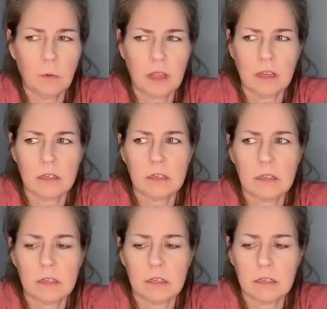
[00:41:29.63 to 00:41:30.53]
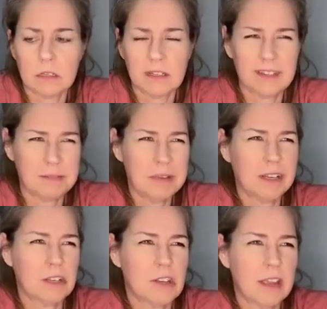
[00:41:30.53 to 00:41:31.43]
Wait, does that make
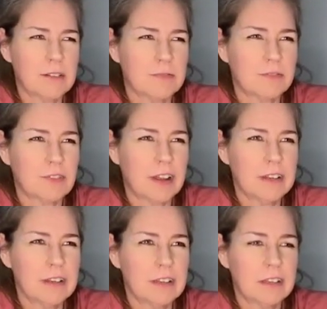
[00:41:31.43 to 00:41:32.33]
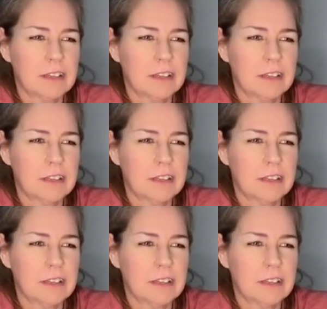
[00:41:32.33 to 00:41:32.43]
Jake a friend?